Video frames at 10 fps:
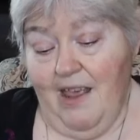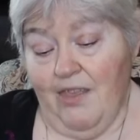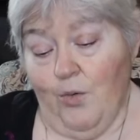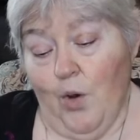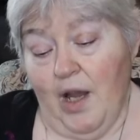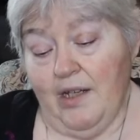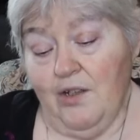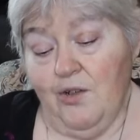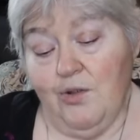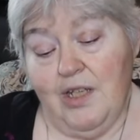The
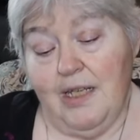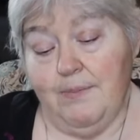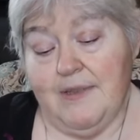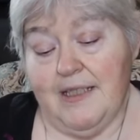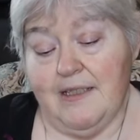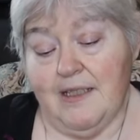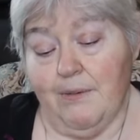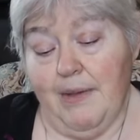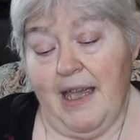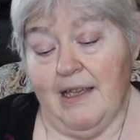one who keeps his
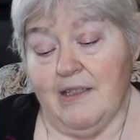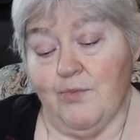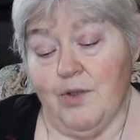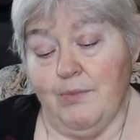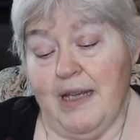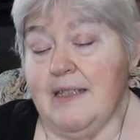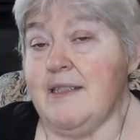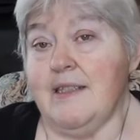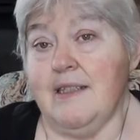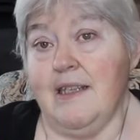commands
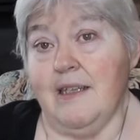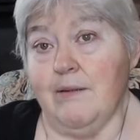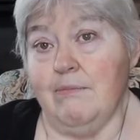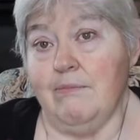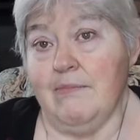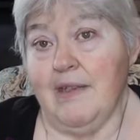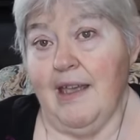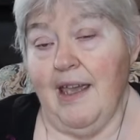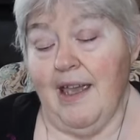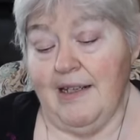remains in him,
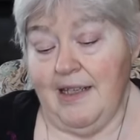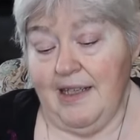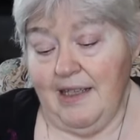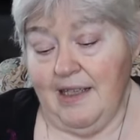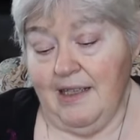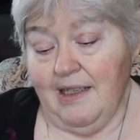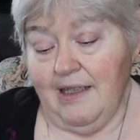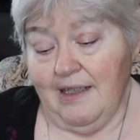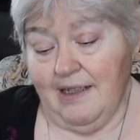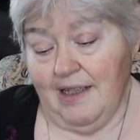and he
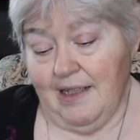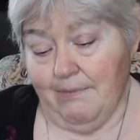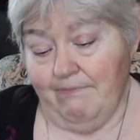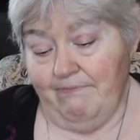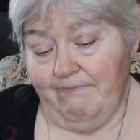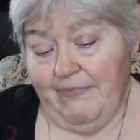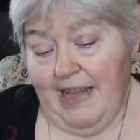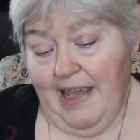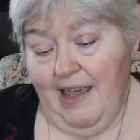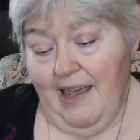in him.
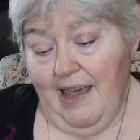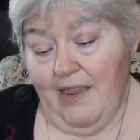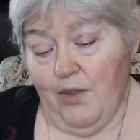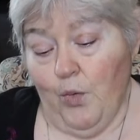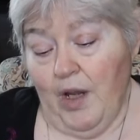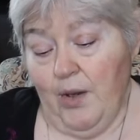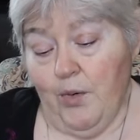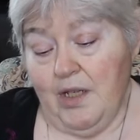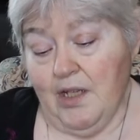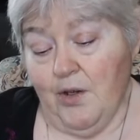And the way
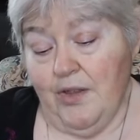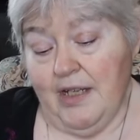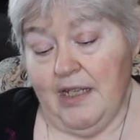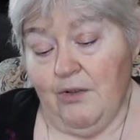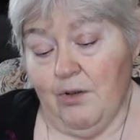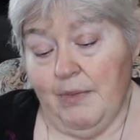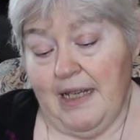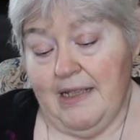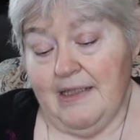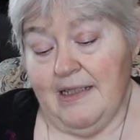we know that he
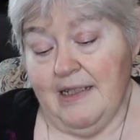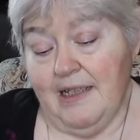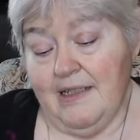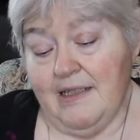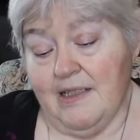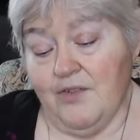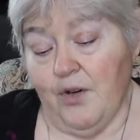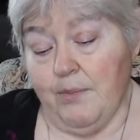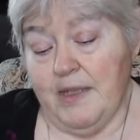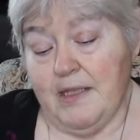remains in us is
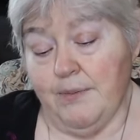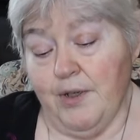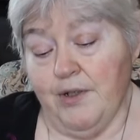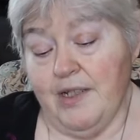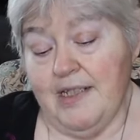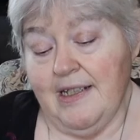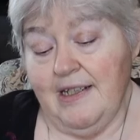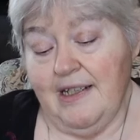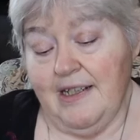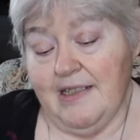from the Spirit
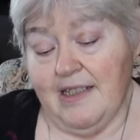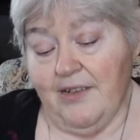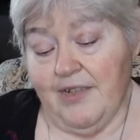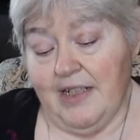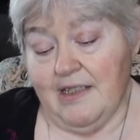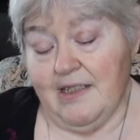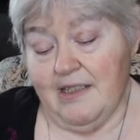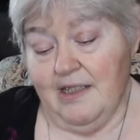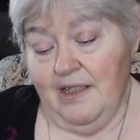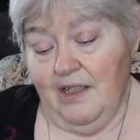he has given
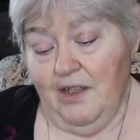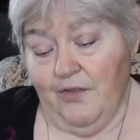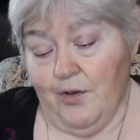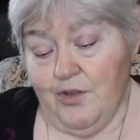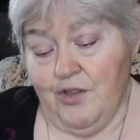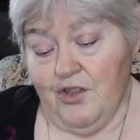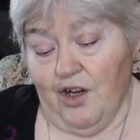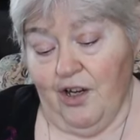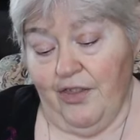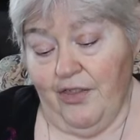us. 1
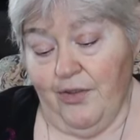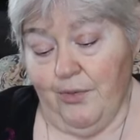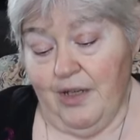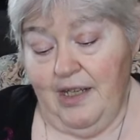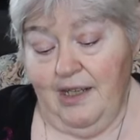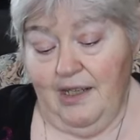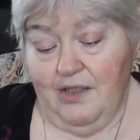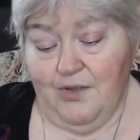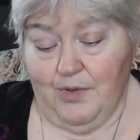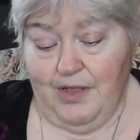John 3,
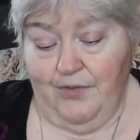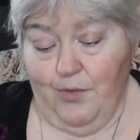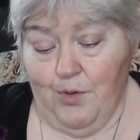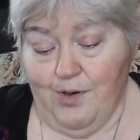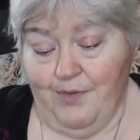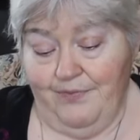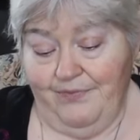24.